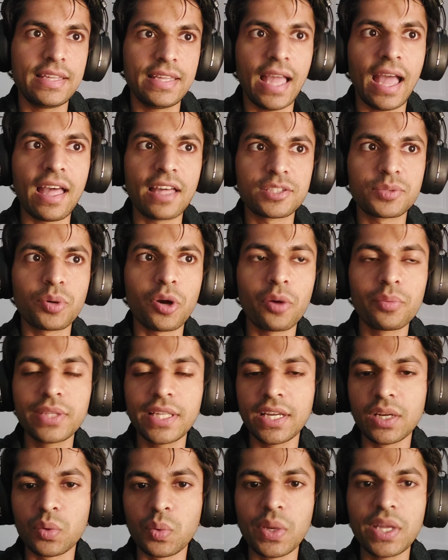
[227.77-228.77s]
It has probably
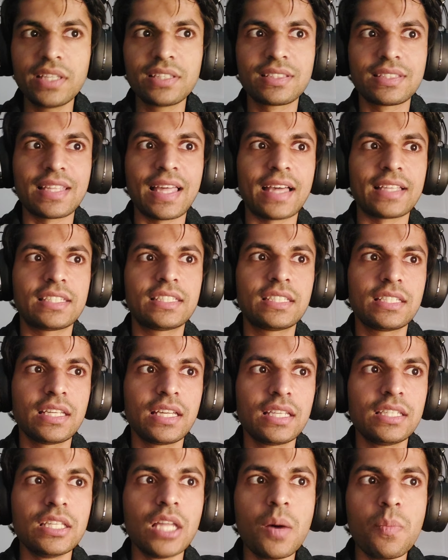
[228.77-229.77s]
increased that
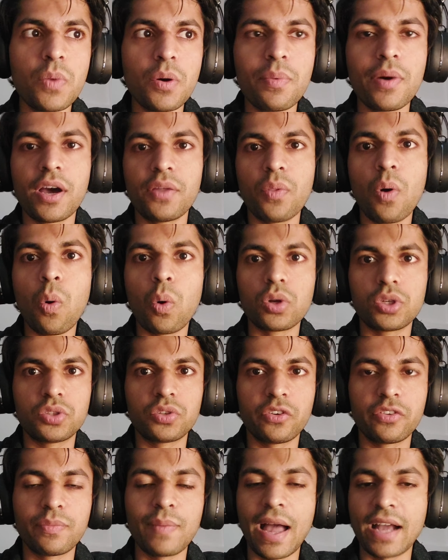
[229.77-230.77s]
number by an order
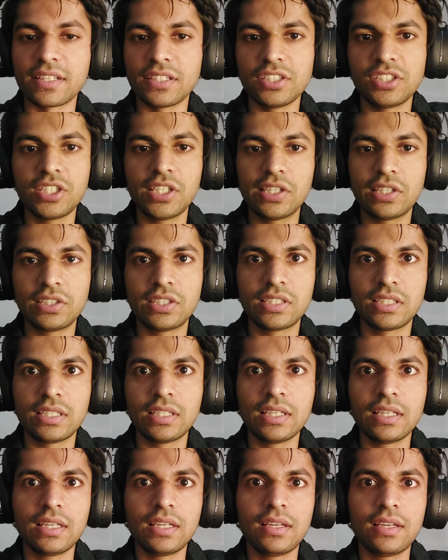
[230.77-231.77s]
of magnitude.
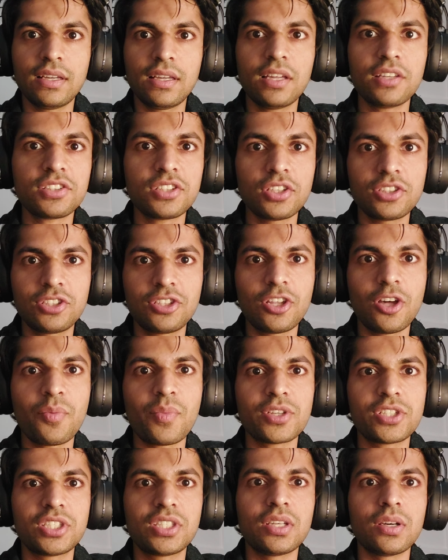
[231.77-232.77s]
It's not so
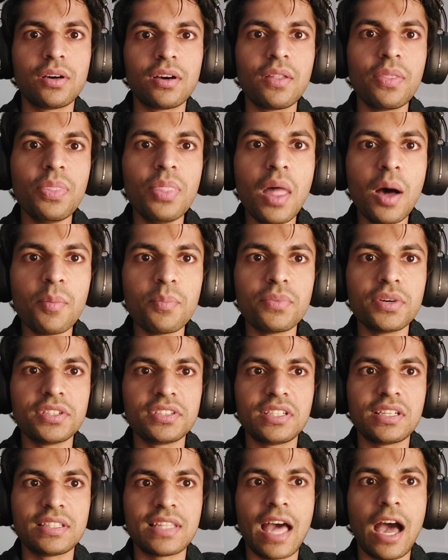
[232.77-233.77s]
much the
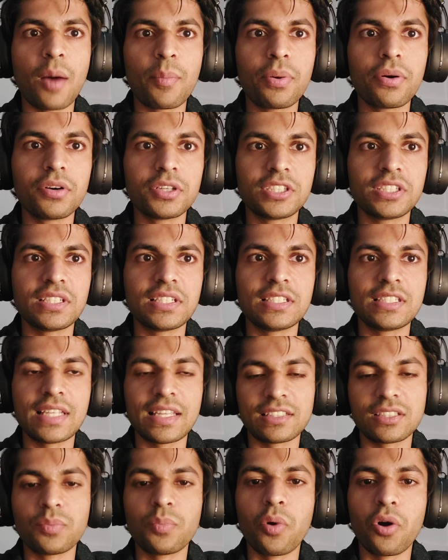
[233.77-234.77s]
numbers here that are pertinent
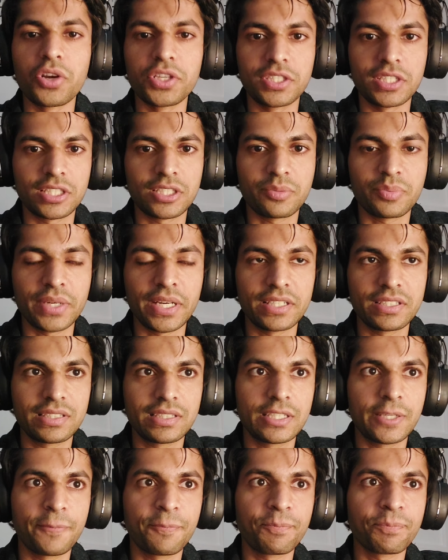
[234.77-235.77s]
as the point
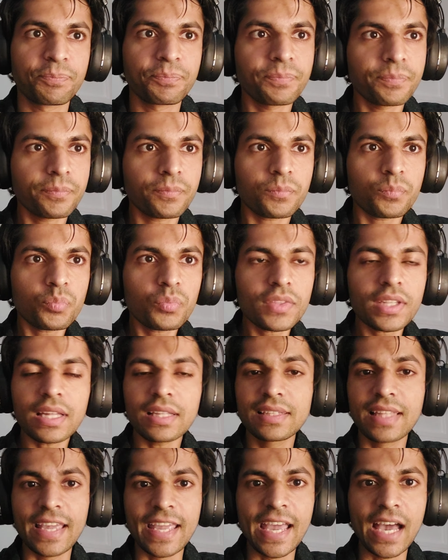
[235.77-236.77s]
expressed.
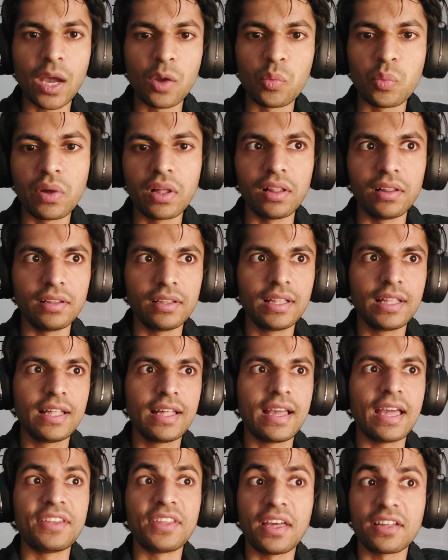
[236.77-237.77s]
The AI will,
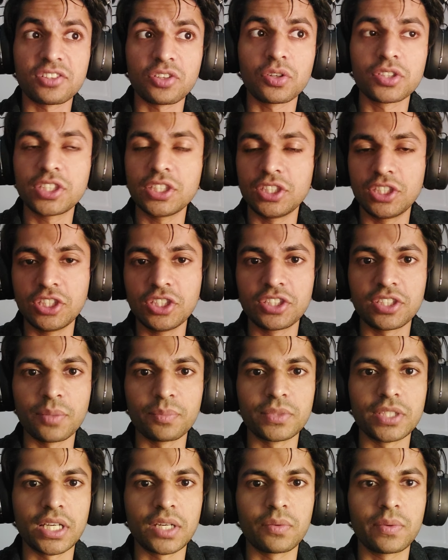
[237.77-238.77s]
and has already to some
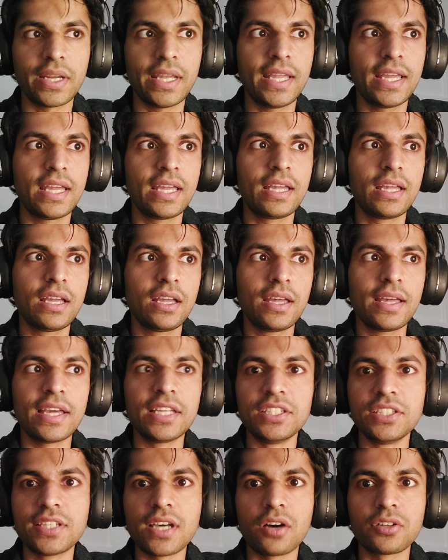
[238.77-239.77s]
degree,
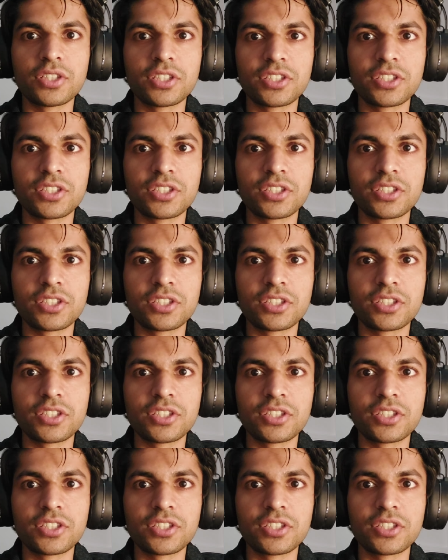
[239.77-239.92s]
endowed